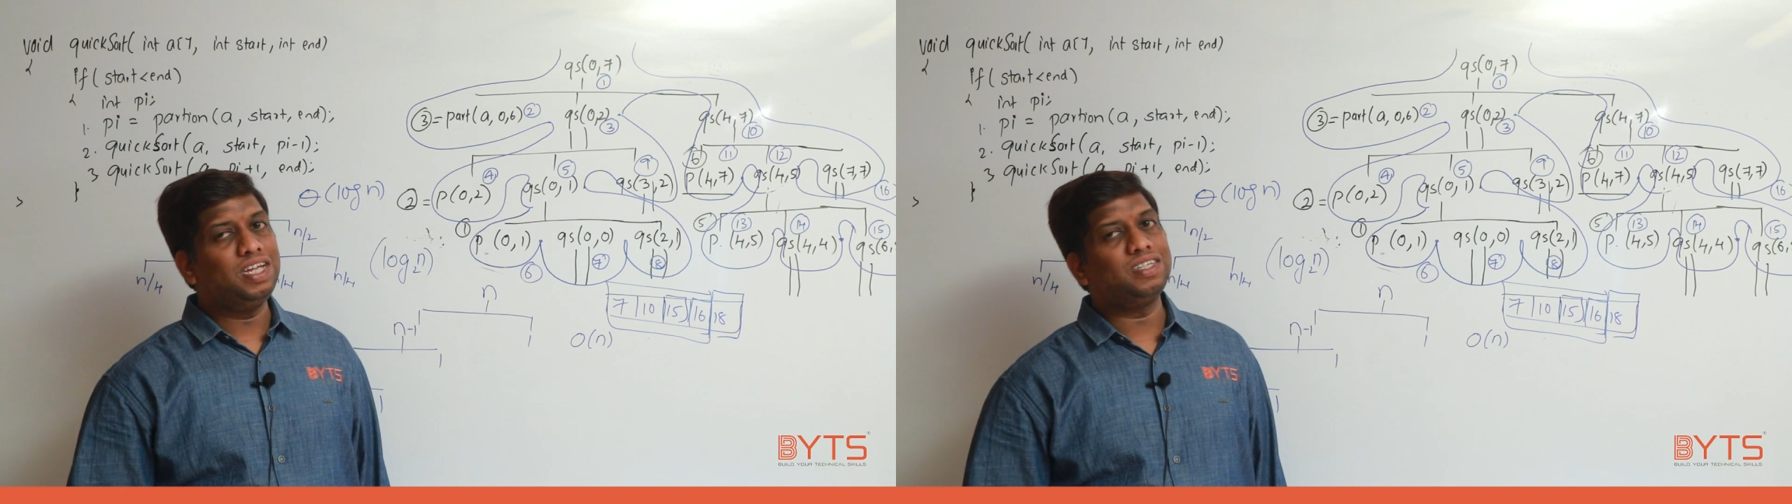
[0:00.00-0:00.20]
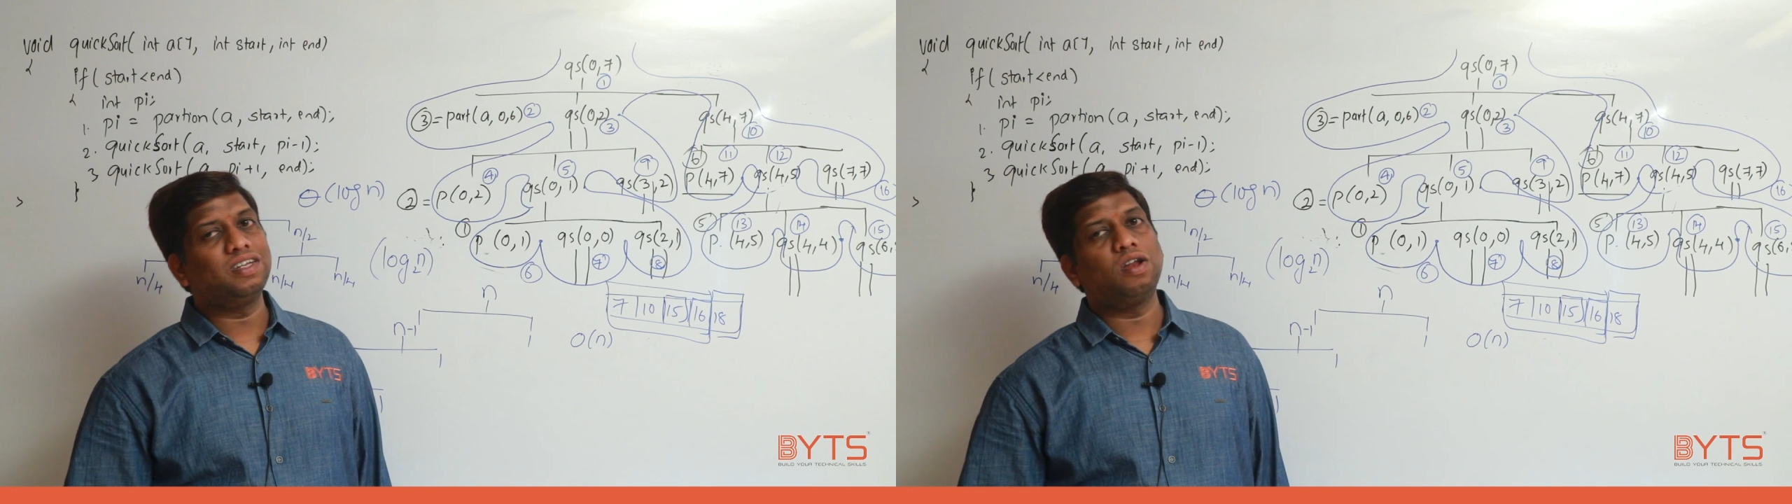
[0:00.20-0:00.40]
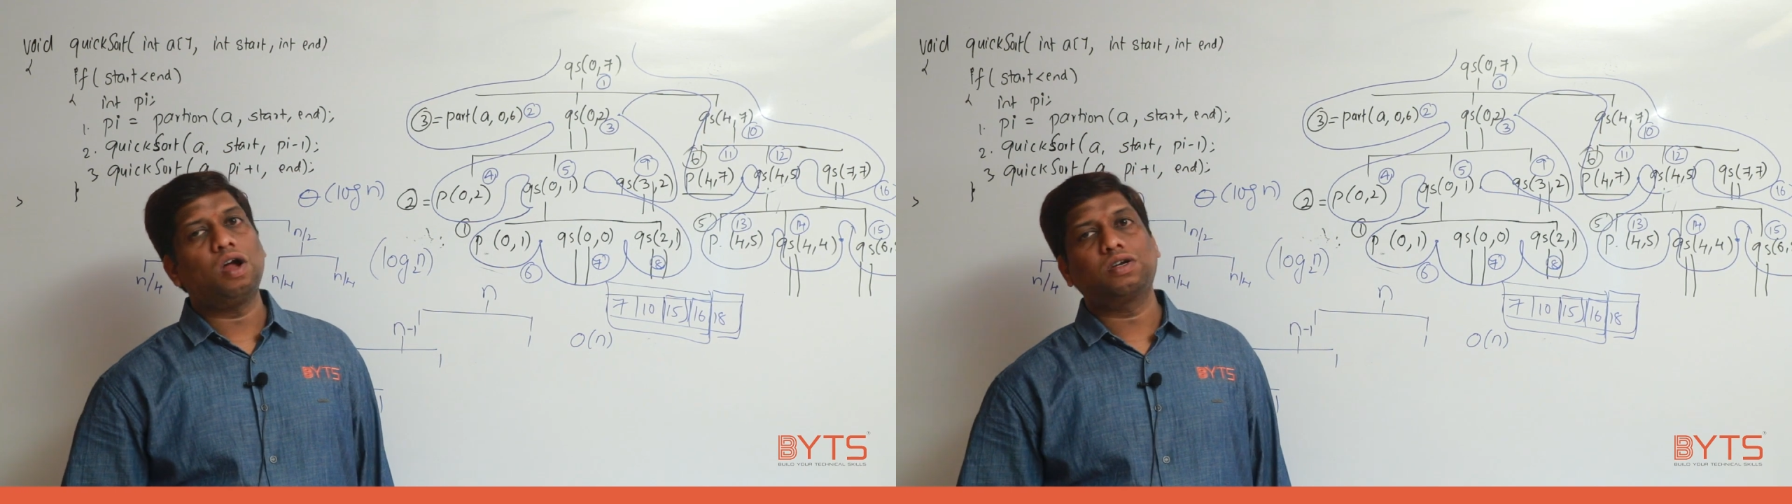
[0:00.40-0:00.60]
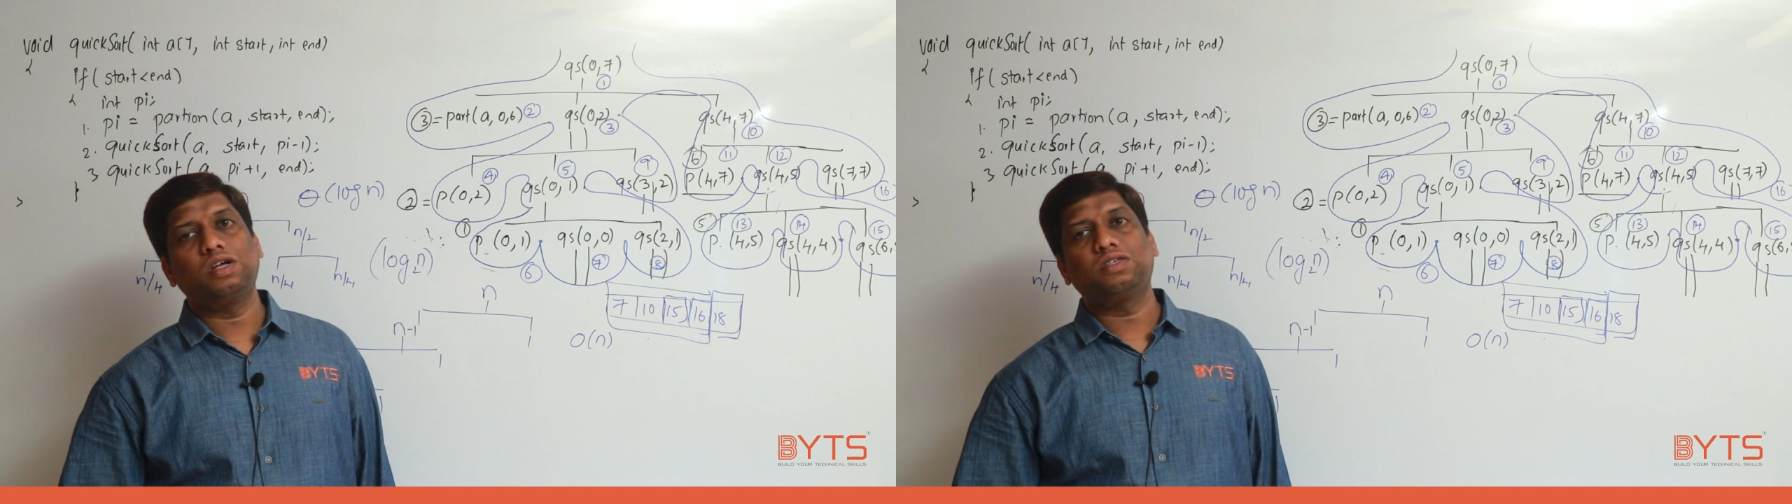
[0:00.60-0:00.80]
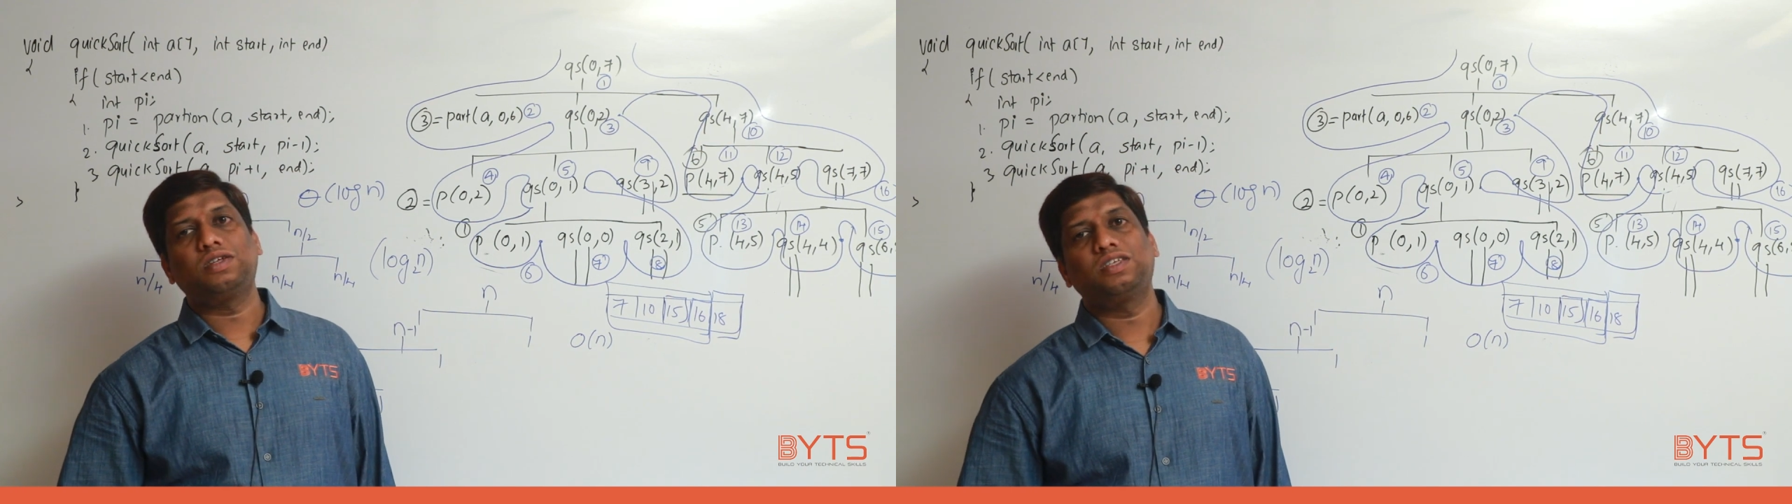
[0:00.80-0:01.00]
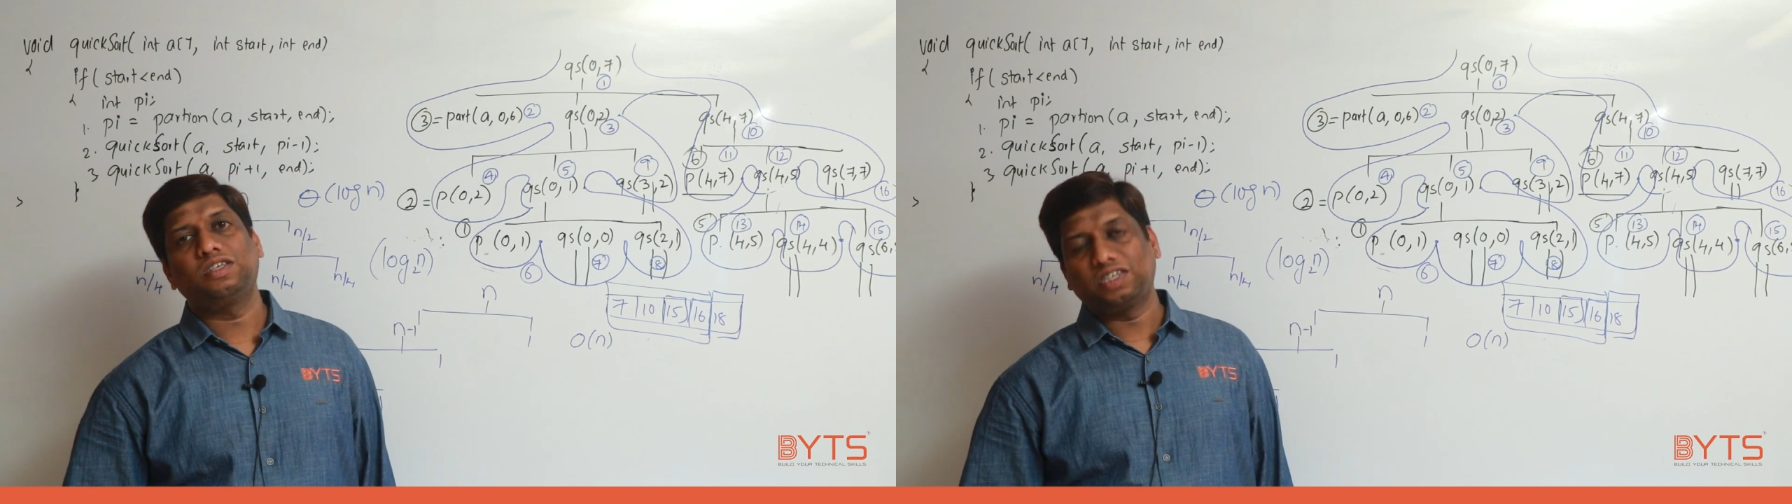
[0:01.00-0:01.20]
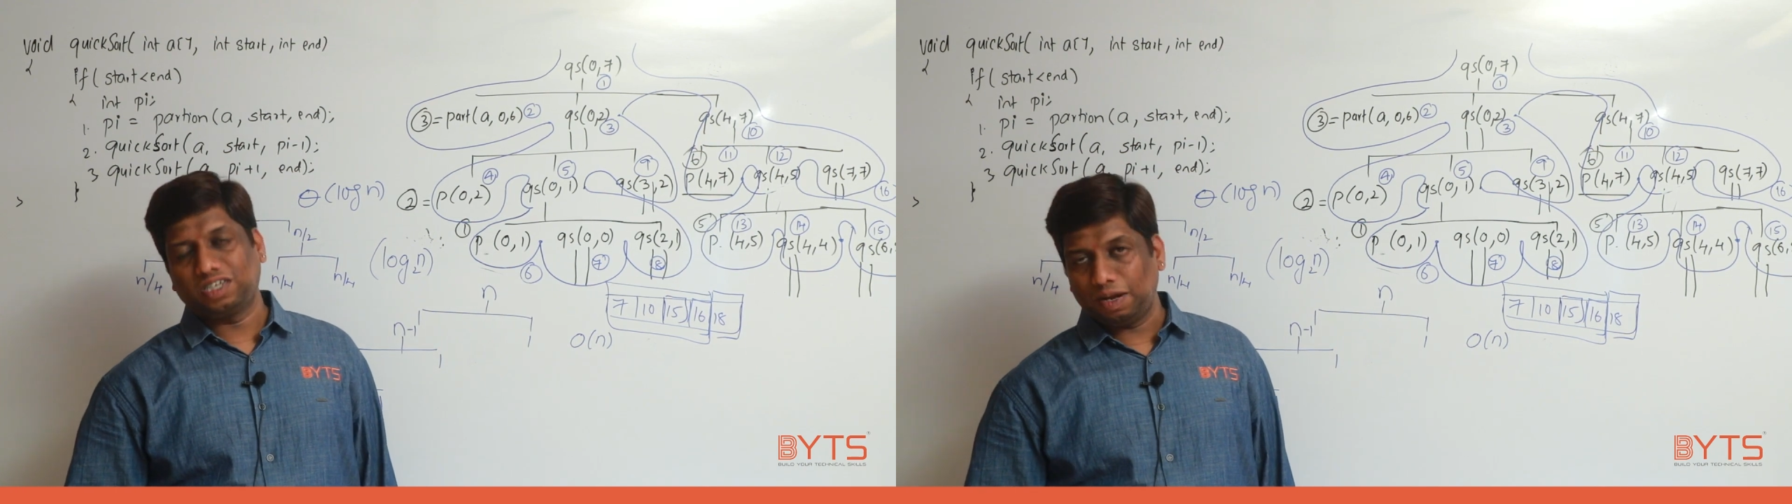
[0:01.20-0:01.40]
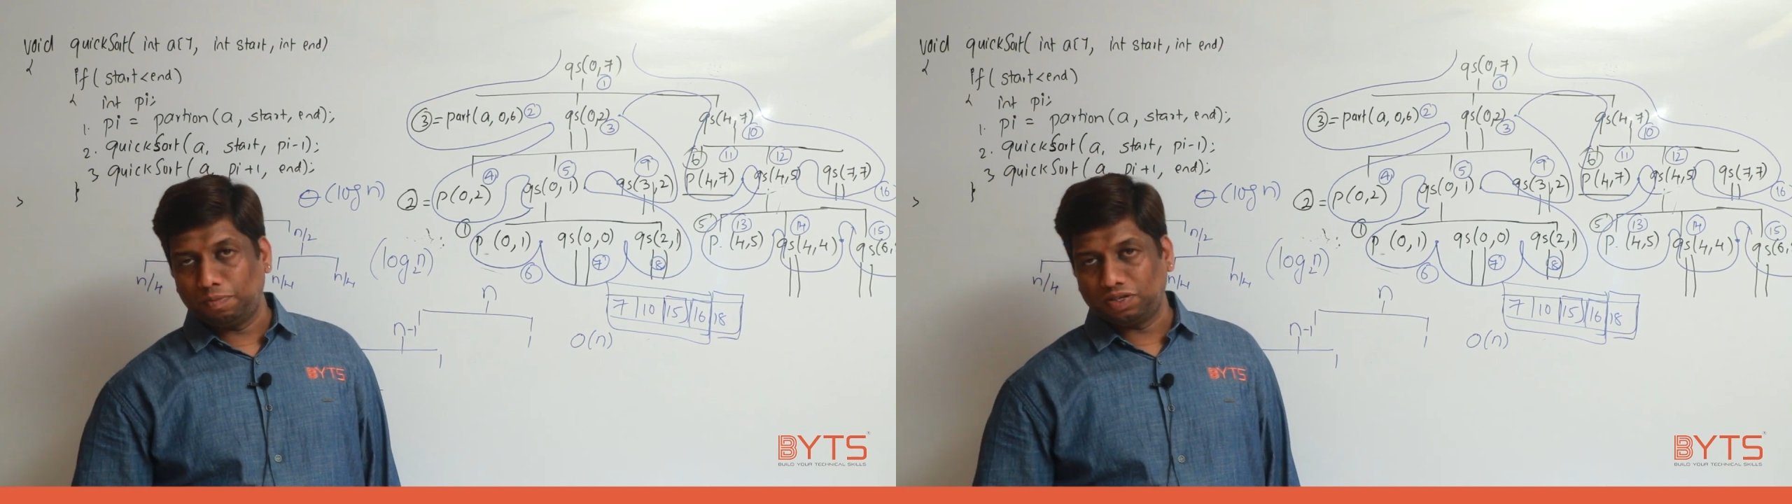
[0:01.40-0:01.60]
is it not considered as a
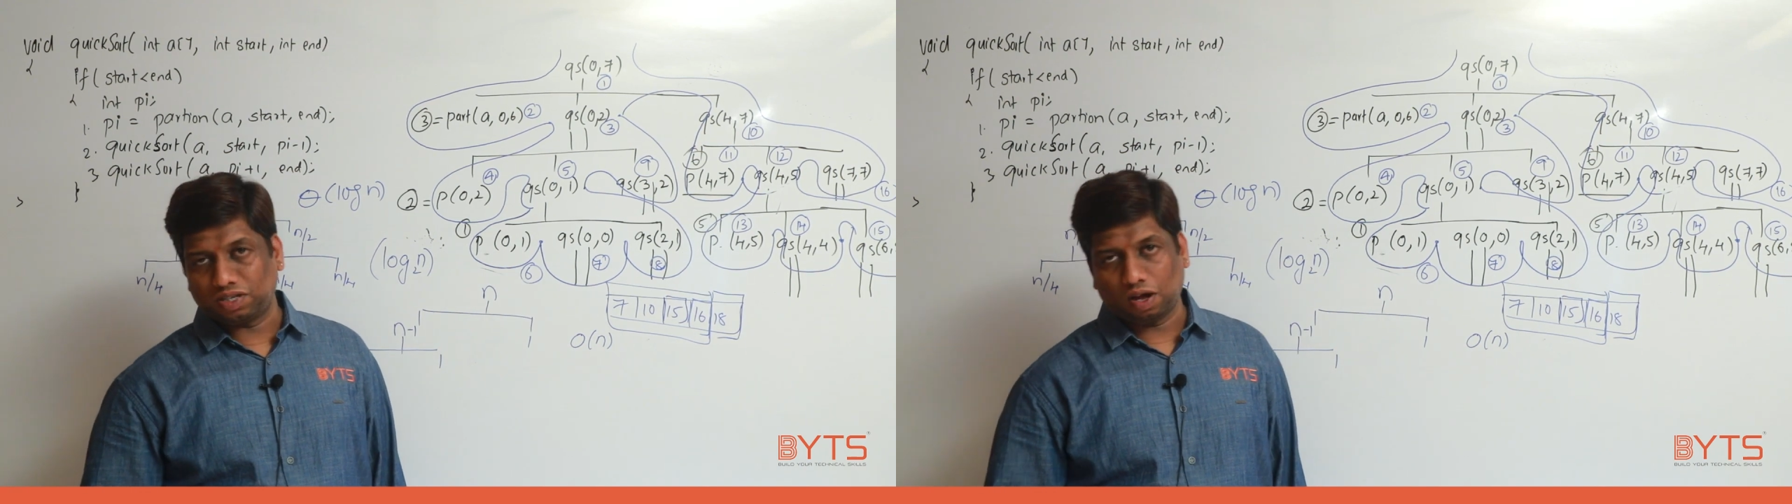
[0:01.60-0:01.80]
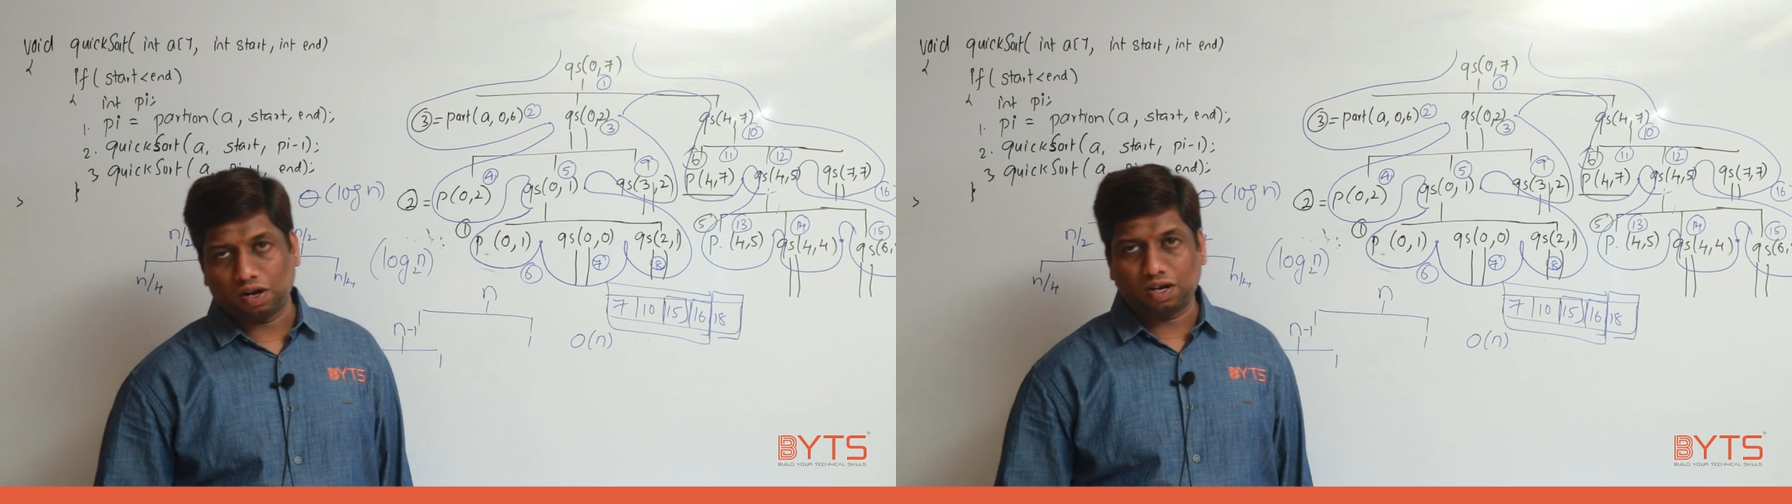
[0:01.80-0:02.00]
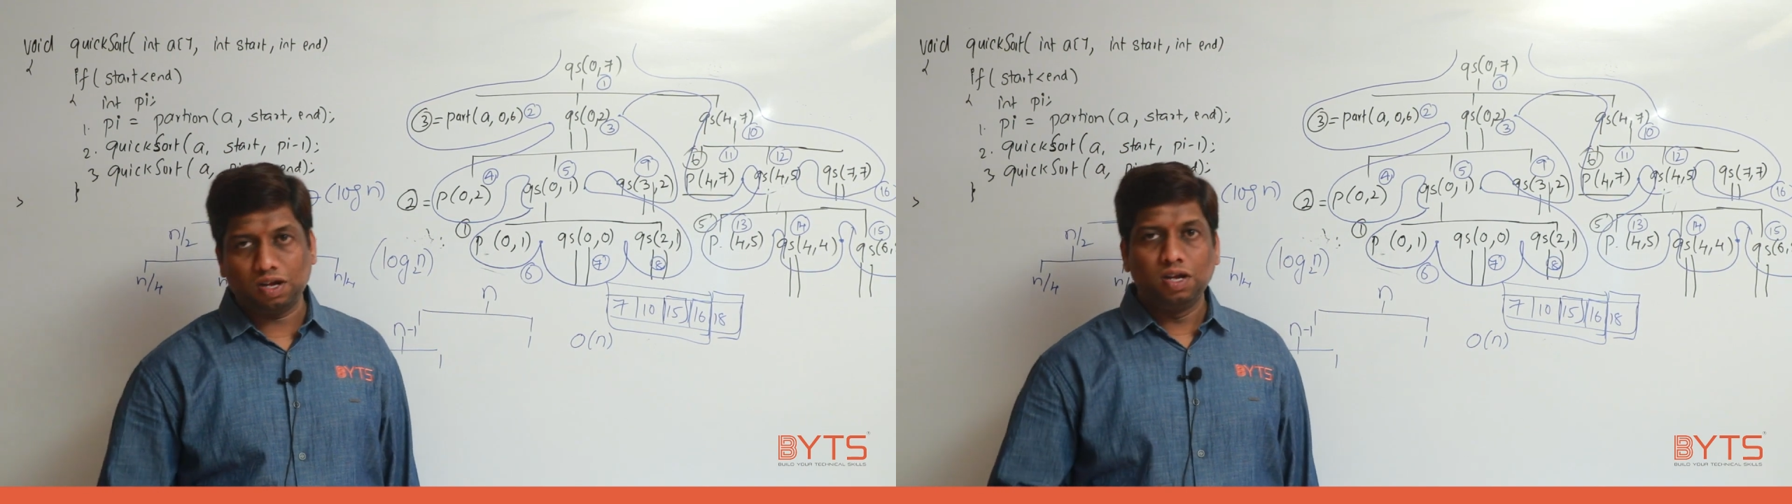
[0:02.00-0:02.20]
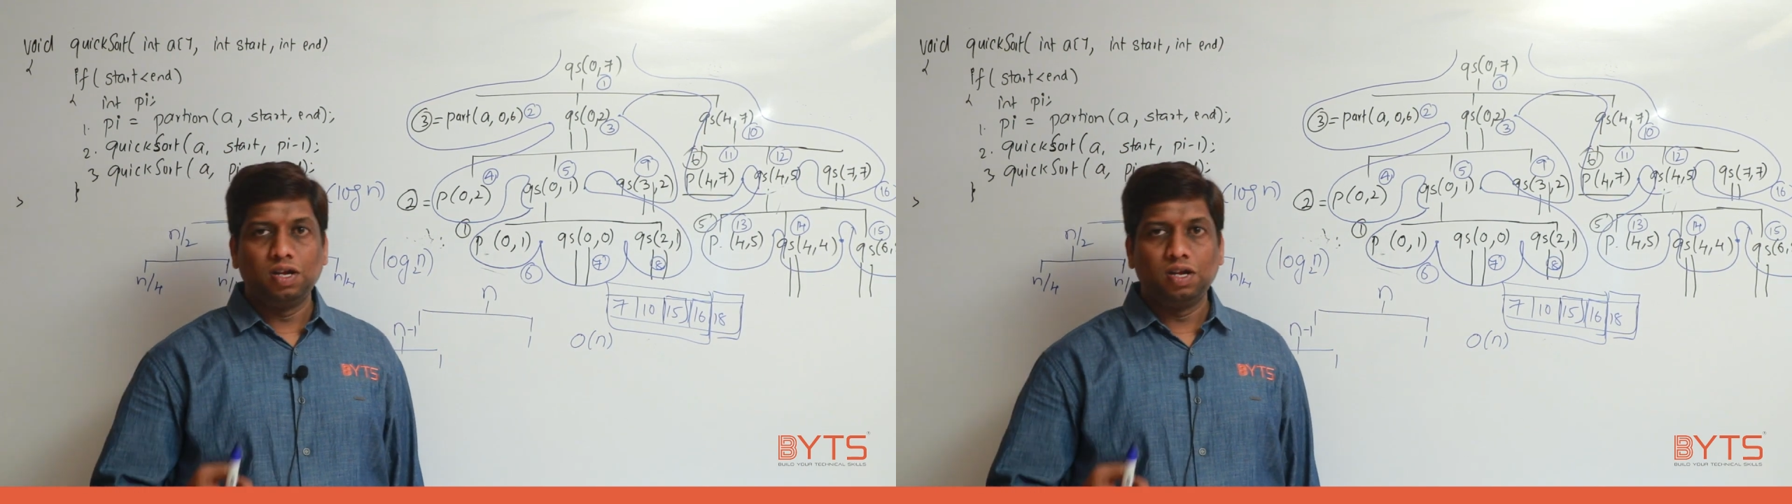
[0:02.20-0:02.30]
stable sort